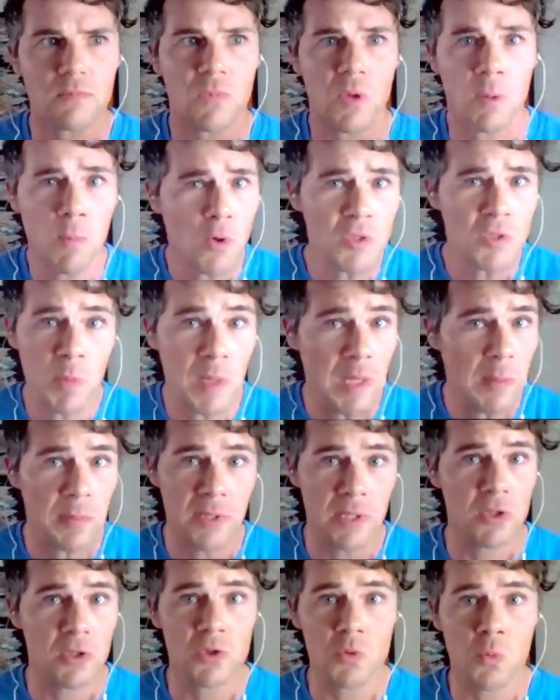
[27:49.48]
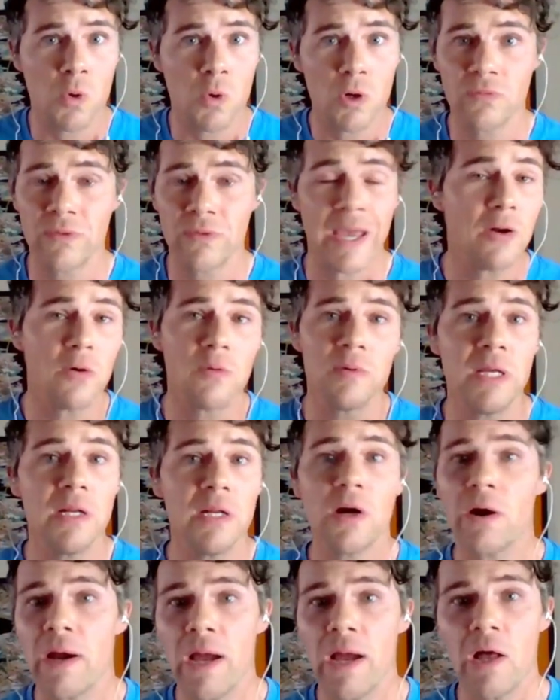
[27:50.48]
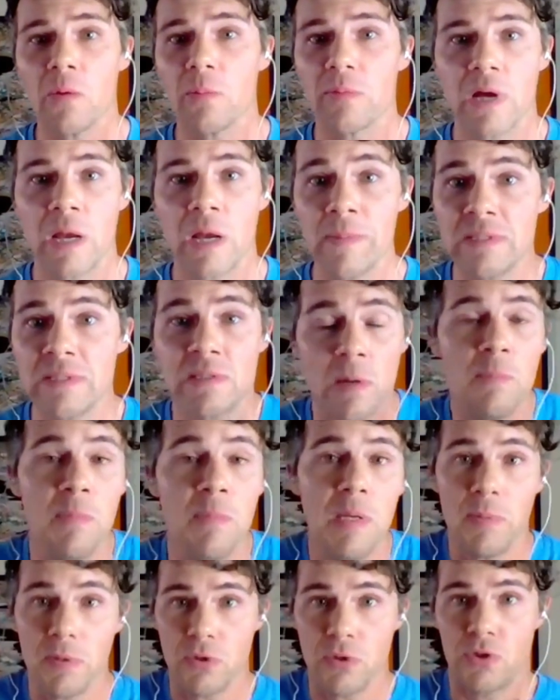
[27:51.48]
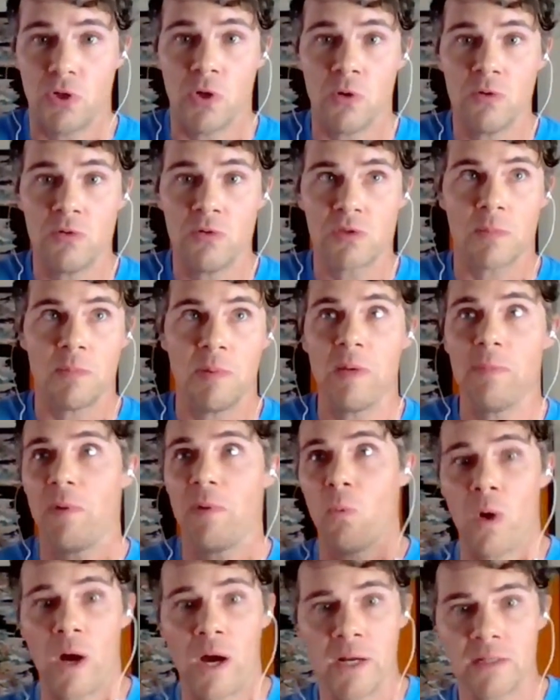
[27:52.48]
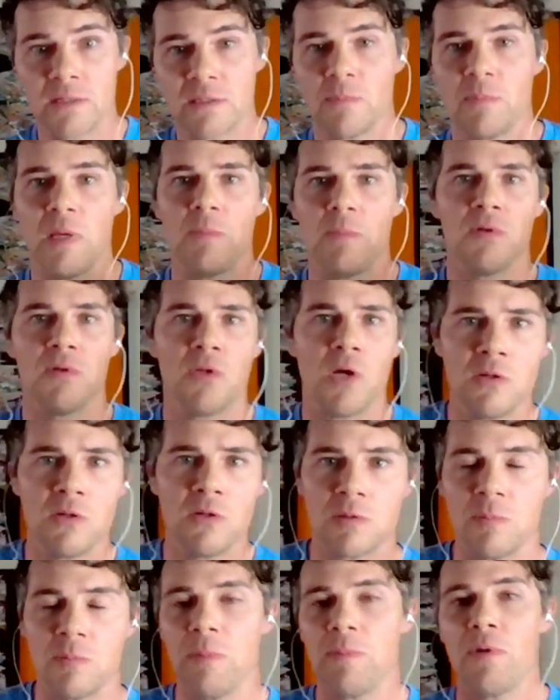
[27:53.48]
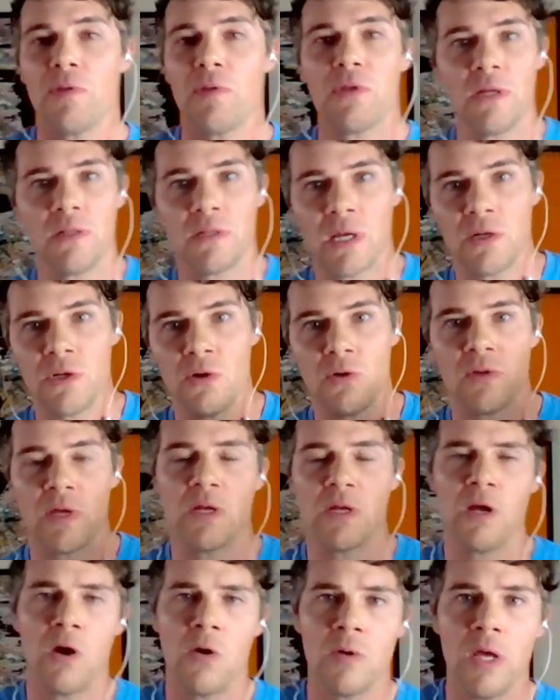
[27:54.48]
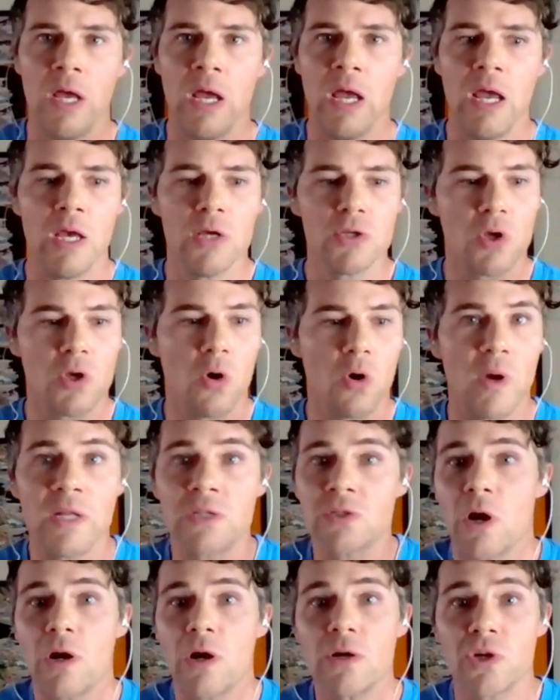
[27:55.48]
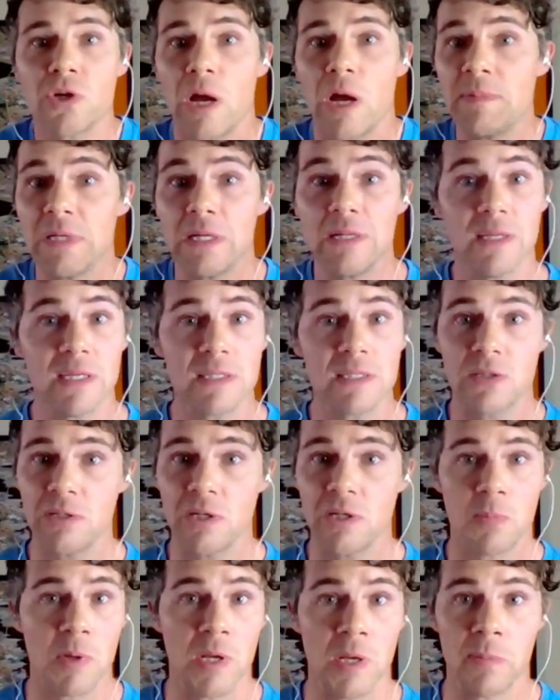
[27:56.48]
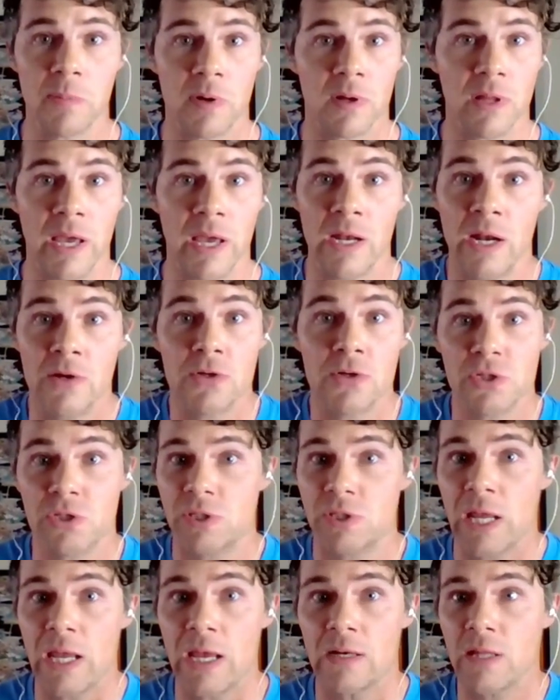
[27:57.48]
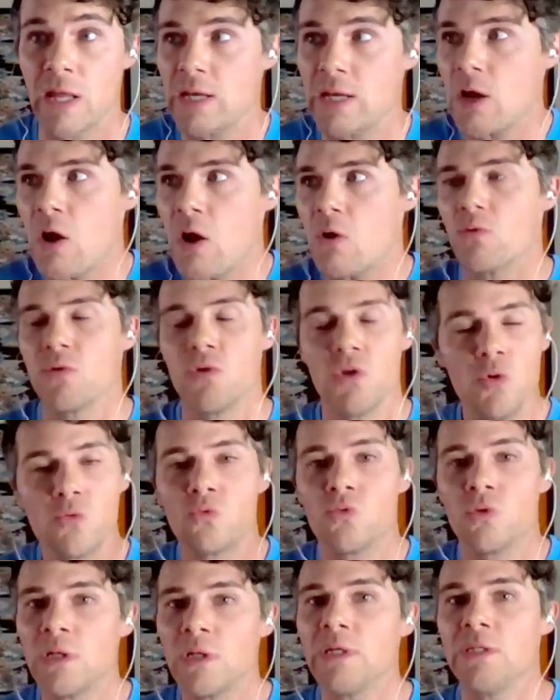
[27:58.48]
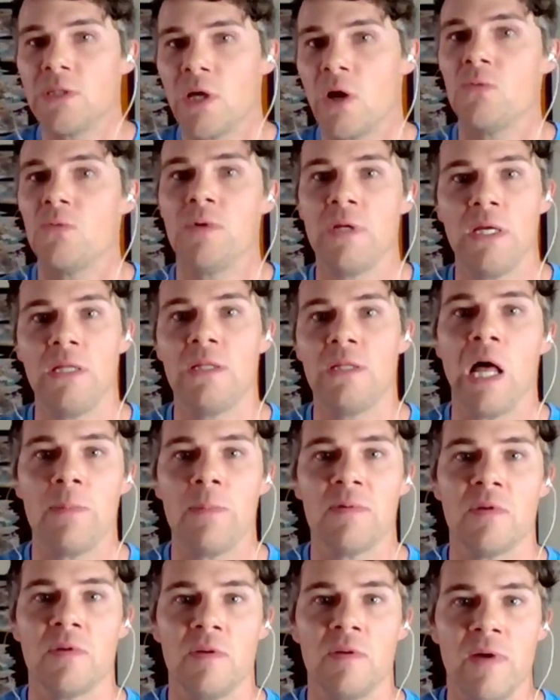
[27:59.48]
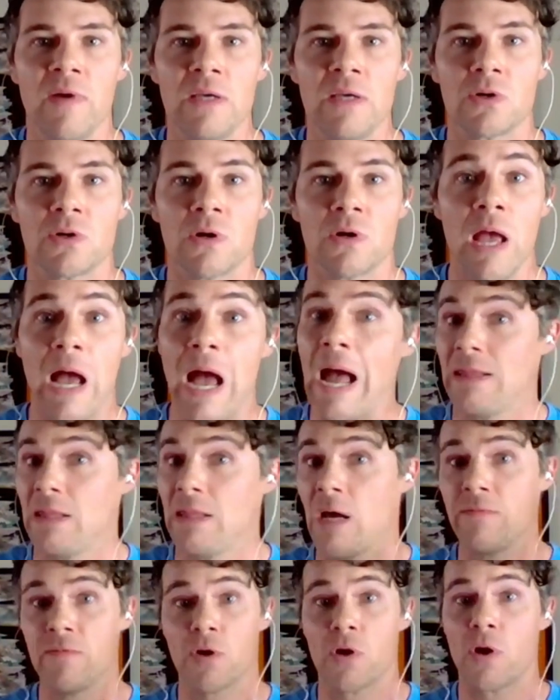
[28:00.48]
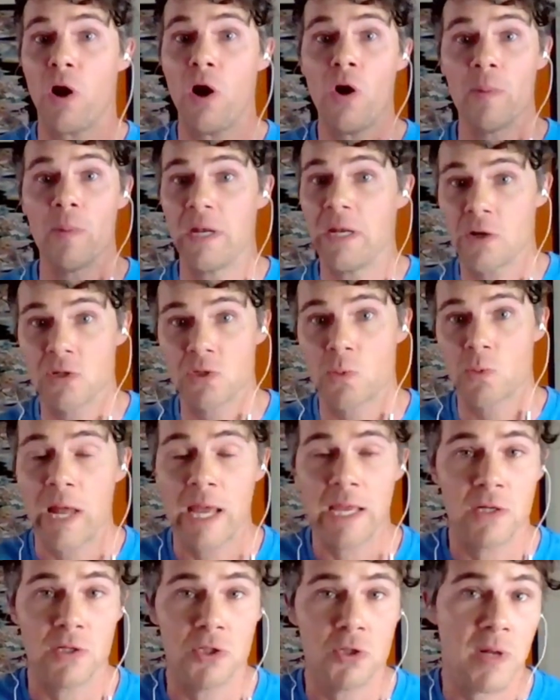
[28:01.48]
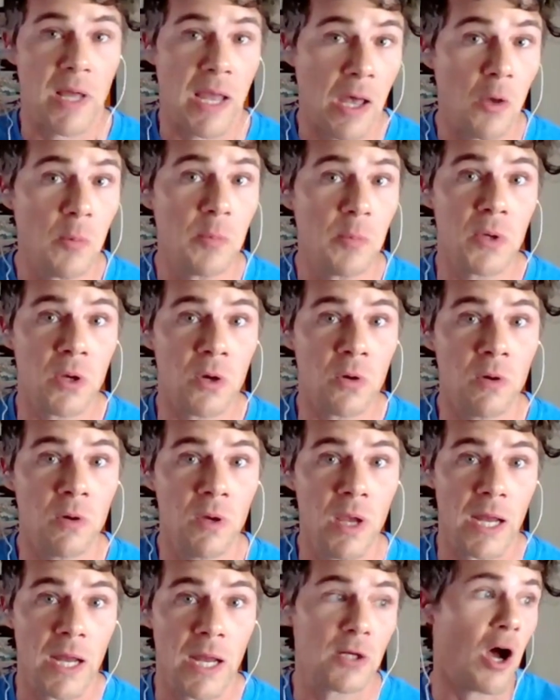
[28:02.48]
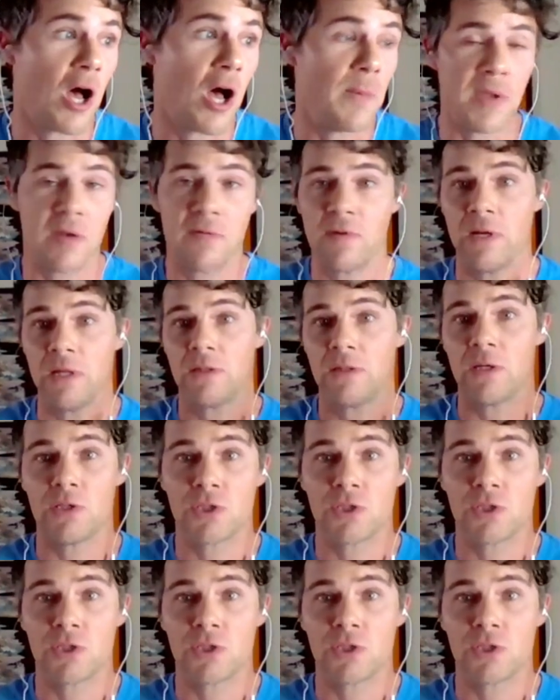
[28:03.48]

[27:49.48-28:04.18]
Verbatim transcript: most people in this world they don't need our help i mean some people do some people want it some people don't some people think they do they don't so it's our job to listen to people and understand like oh you really don't need the help of an investor i love your home and here's what i can do to help you and call me if anything